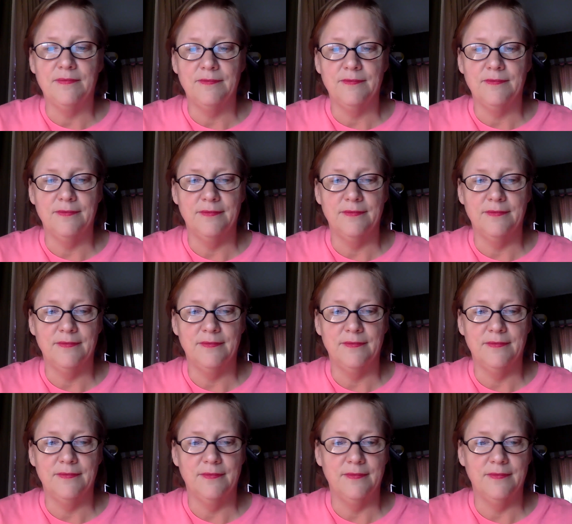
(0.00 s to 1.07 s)

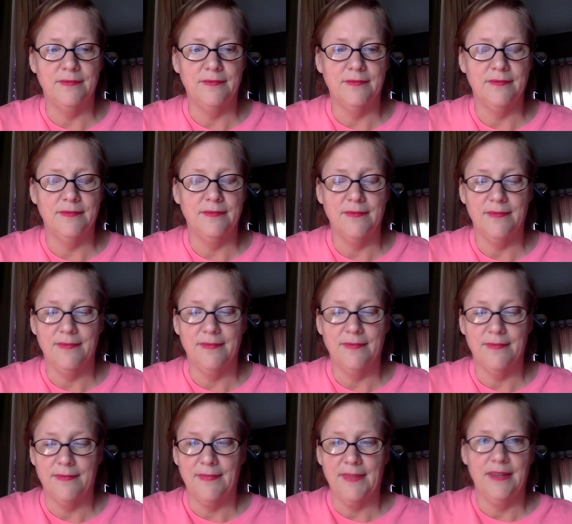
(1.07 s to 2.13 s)

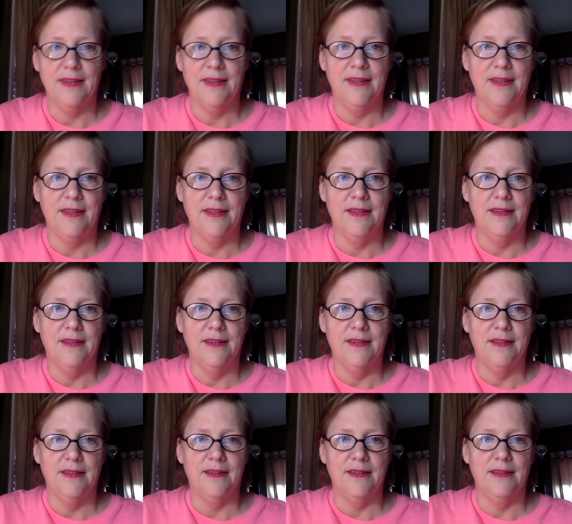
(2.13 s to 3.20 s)

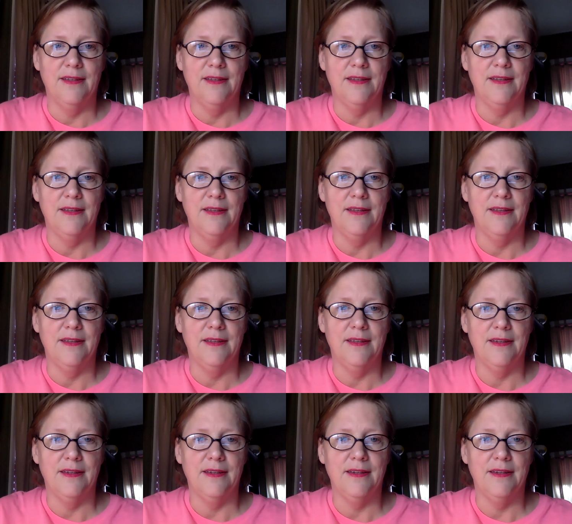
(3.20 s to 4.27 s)

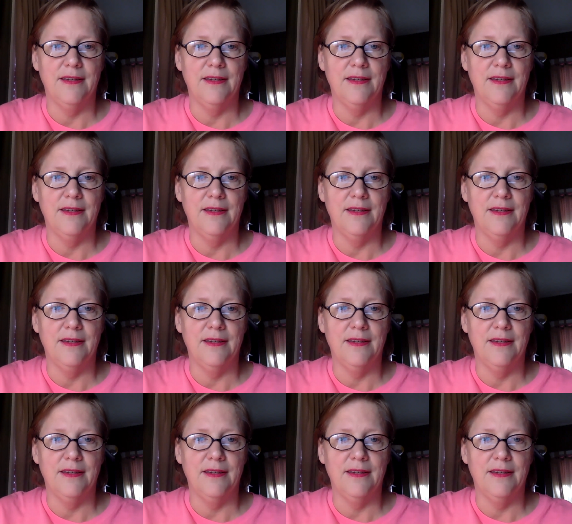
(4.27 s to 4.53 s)
No one is speaking in this clip.